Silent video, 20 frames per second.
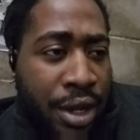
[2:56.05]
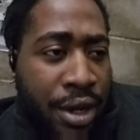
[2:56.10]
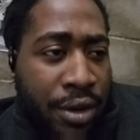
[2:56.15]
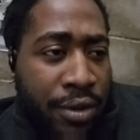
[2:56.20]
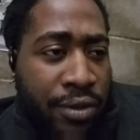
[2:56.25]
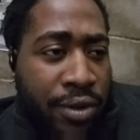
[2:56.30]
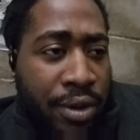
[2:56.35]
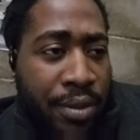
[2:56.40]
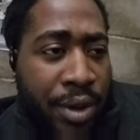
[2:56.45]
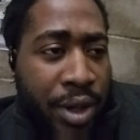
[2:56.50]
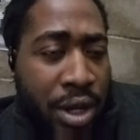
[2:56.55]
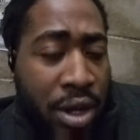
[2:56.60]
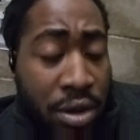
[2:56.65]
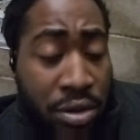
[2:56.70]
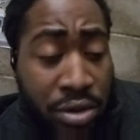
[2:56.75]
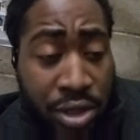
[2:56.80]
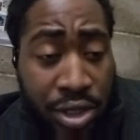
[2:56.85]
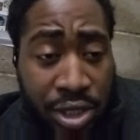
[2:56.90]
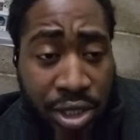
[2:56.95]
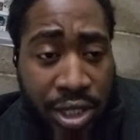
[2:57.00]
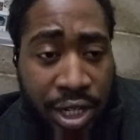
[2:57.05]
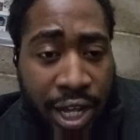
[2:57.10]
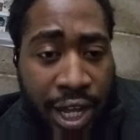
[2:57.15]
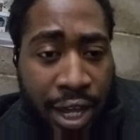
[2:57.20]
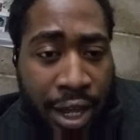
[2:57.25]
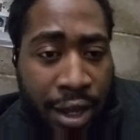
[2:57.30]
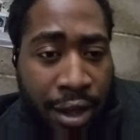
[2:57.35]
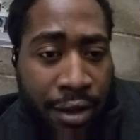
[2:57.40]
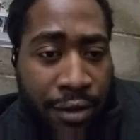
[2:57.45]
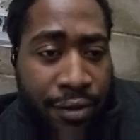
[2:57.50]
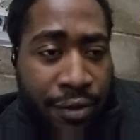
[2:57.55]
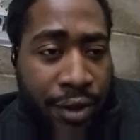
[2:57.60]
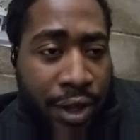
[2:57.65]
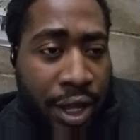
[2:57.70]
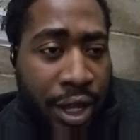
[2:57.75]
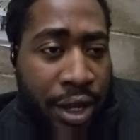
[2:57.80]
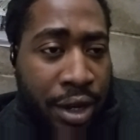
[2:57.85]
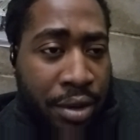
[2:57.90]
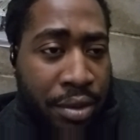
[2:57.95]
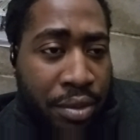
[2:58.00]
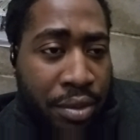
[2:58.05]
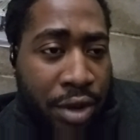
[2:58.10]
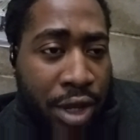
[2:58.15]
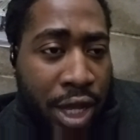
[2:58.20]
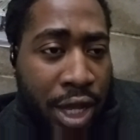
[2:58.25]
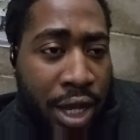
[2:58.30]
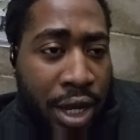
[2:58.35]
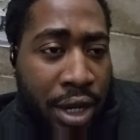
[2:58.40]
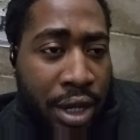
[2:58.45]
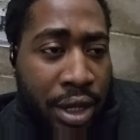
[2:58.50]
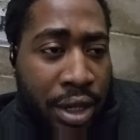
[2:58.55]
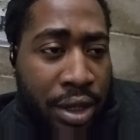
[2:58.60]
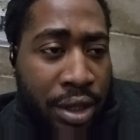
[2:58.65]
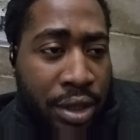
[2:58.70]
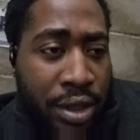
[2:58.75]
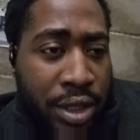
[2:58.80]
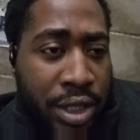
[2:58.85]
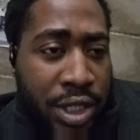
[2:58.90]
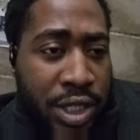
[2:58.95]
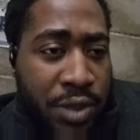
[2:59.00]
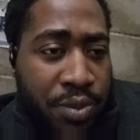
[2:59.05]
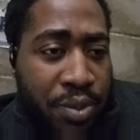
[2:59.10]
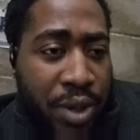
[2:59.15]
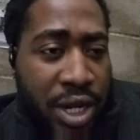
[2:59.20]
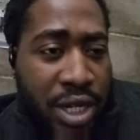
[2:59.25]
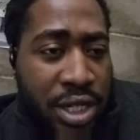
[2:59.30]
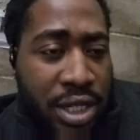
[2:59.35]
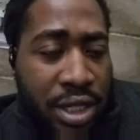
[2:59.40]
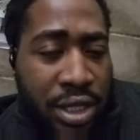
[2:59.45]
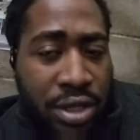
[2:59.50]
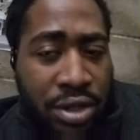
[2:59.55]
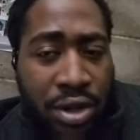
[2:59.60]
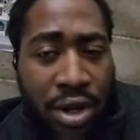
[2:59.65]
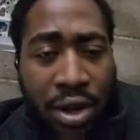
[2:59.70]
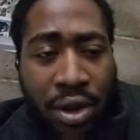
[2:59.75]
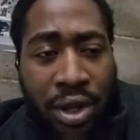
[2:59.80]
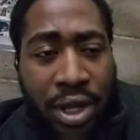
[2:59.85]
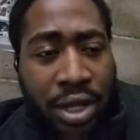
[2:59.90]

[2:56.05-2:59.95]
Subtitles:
from the coaching staff, and especially, you know,